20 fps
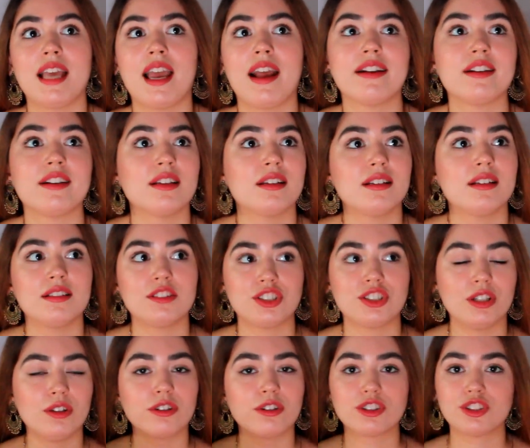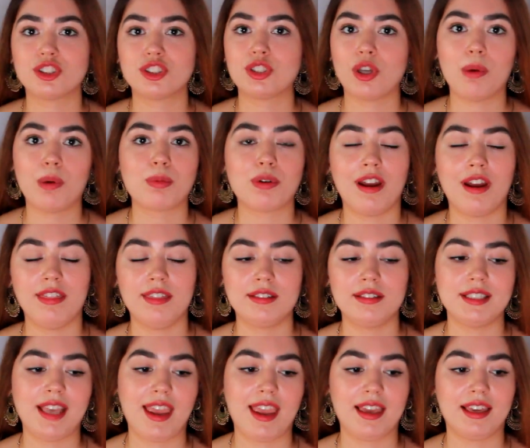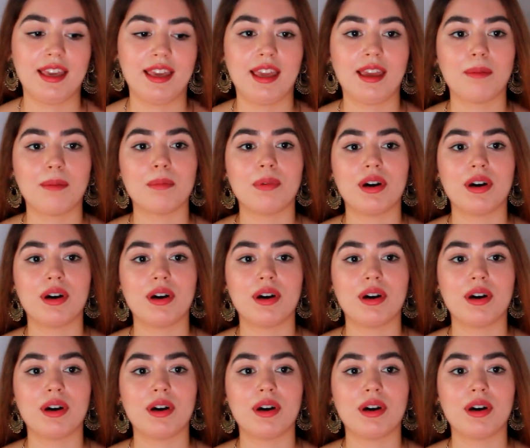and she looked so breathtaking,